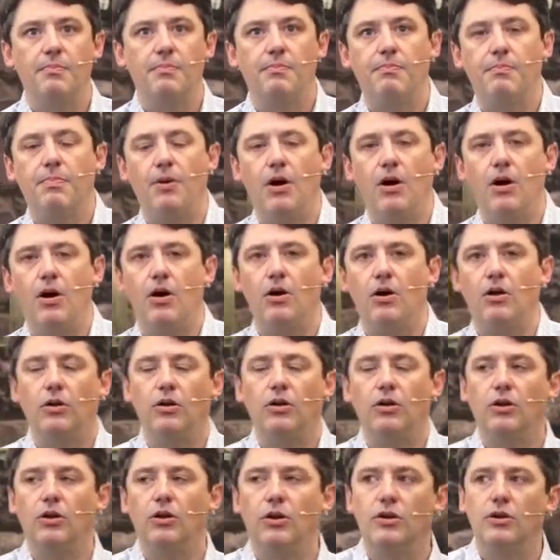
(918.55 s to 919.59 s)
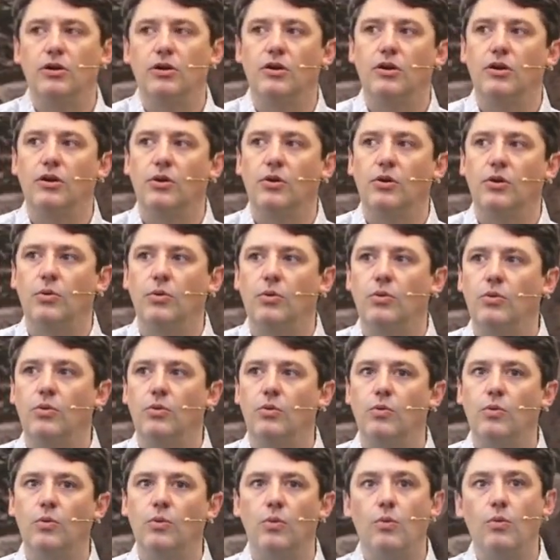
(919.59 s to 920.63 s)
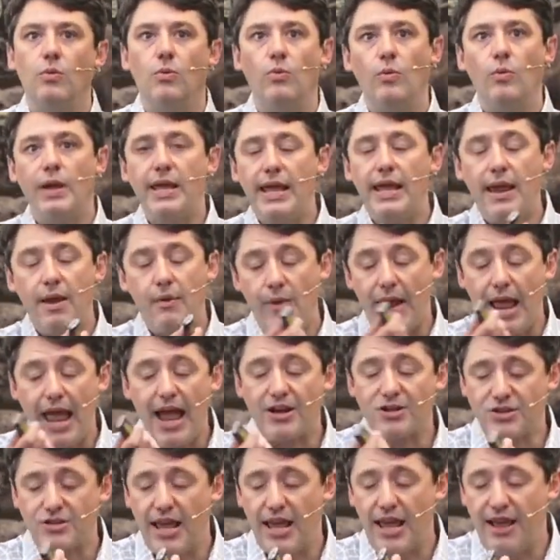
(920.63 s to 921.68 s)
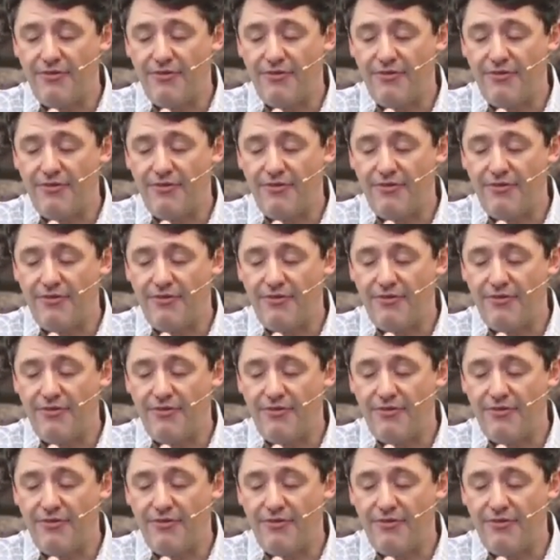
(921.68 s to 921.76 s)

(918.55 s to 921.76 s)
Paul, we actually have